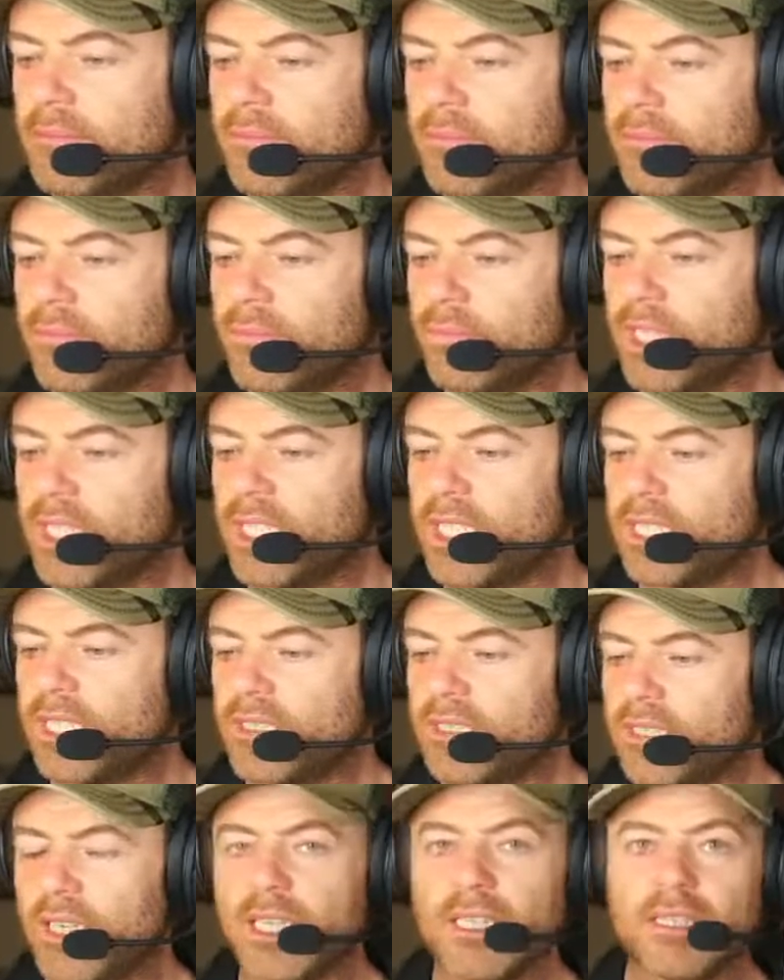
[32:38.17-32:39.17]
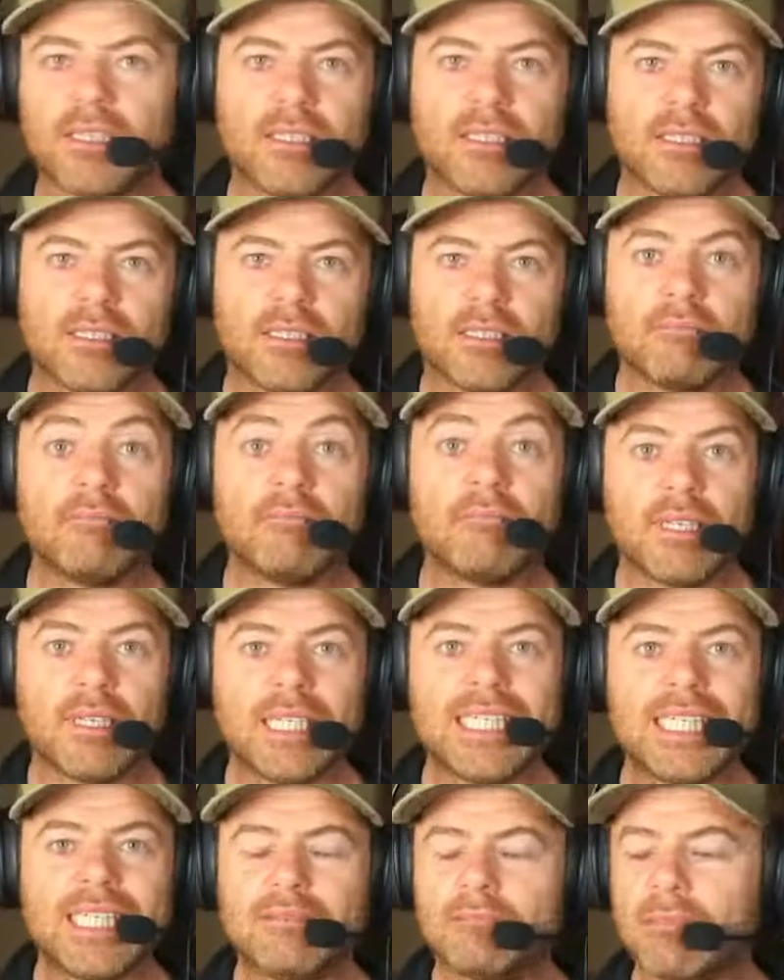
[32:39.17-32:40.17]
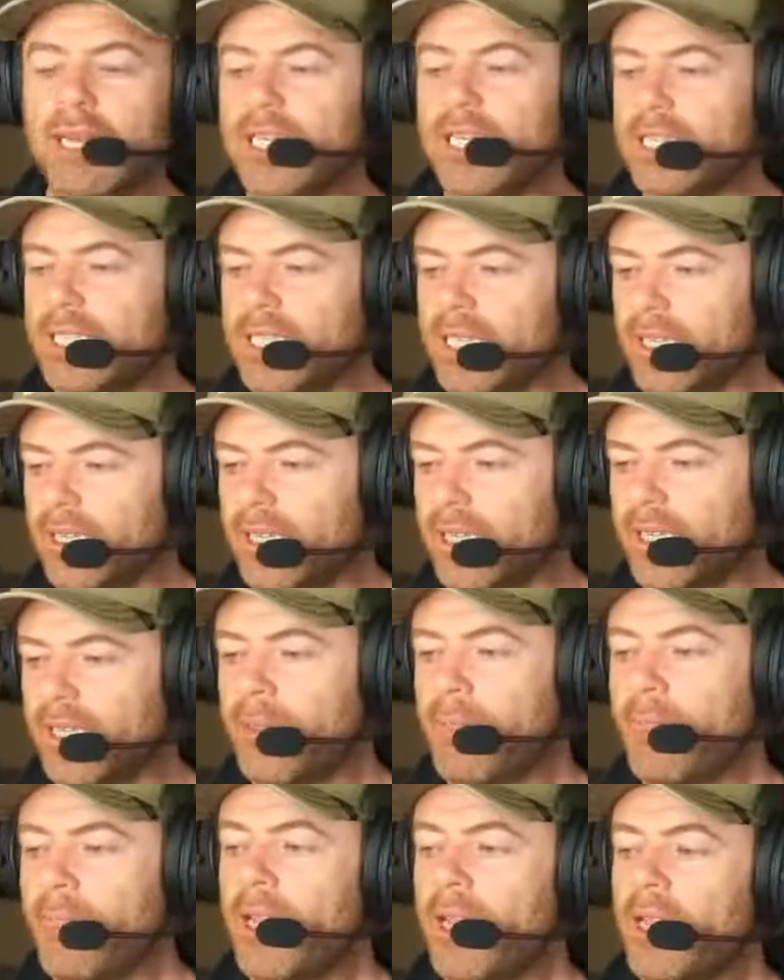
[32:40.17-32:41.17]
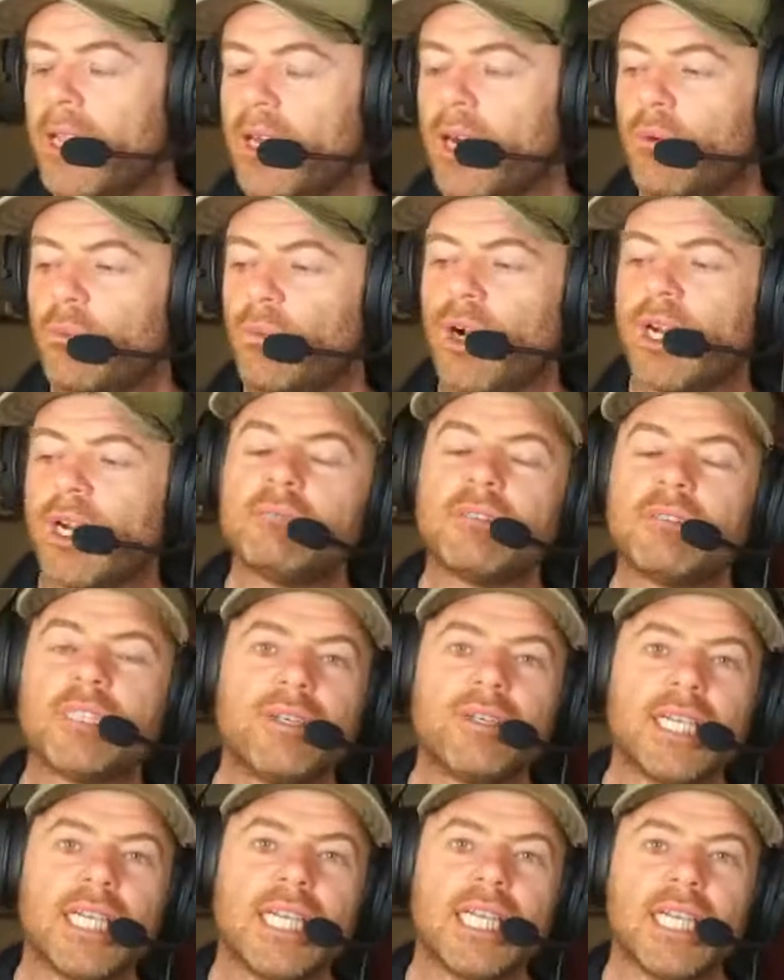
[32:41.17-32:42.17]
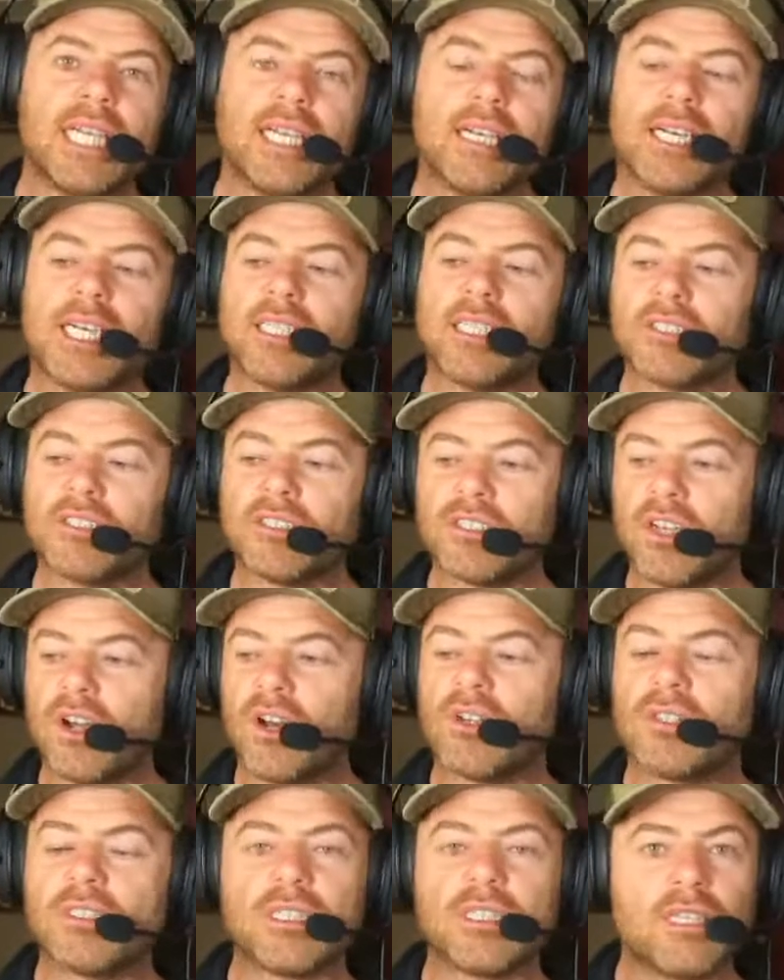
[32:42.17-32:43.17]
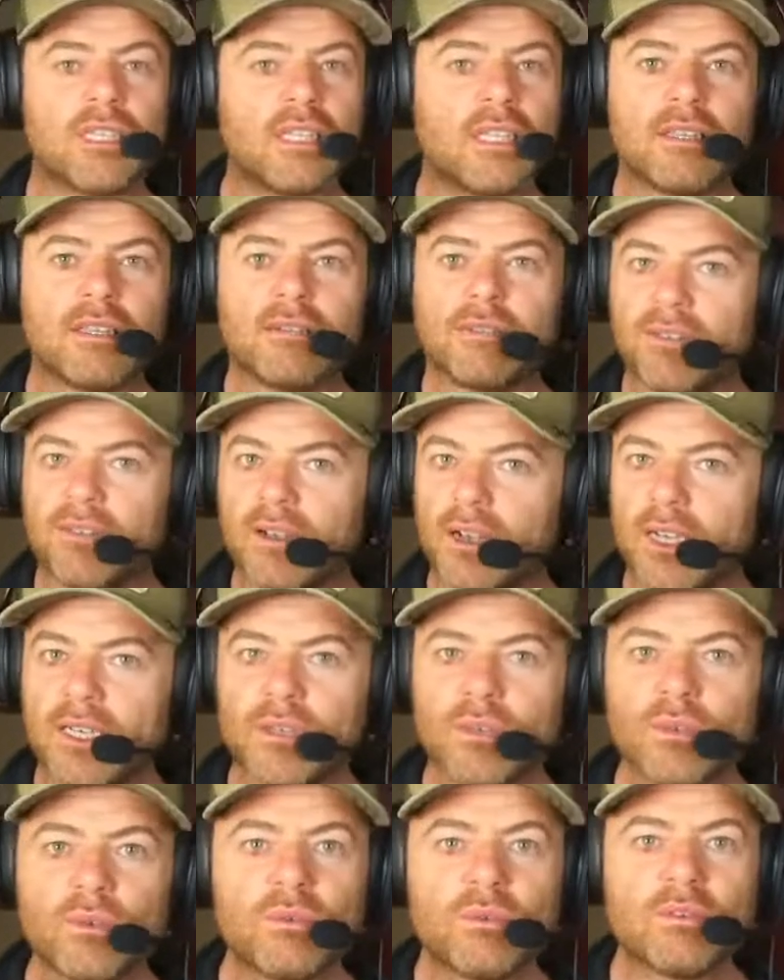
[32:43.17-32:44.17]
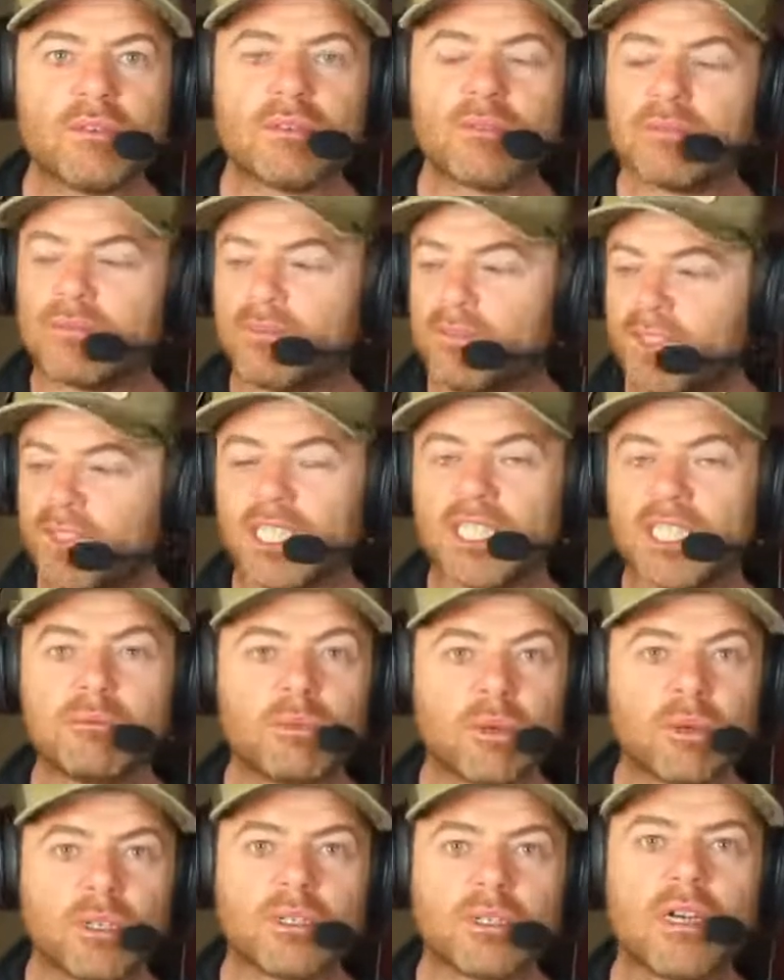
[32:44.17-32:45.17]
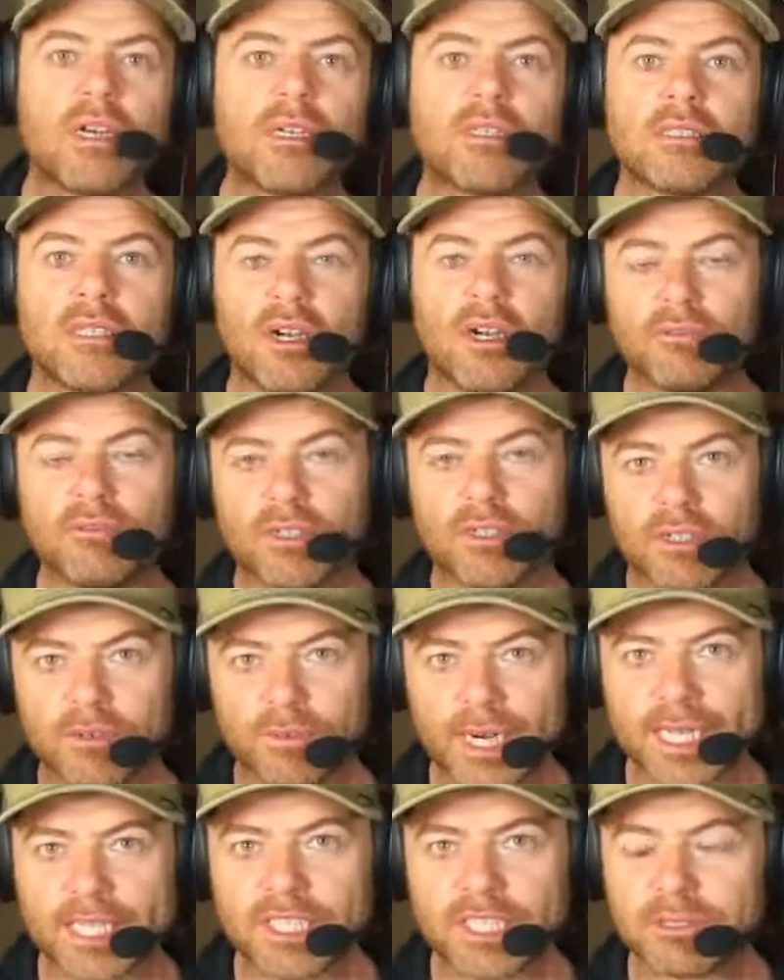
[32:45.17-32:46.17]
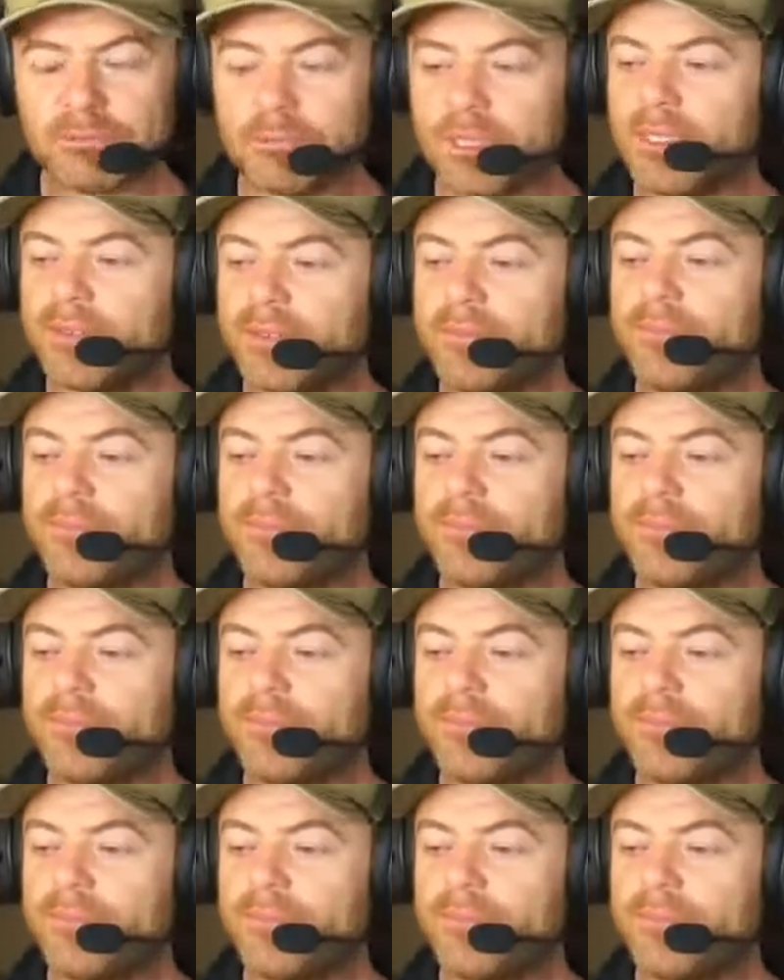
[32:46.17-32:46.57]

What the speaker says: Which is like the lead melody line. And what I'm doing here, it's not the final finished product of an arrangement.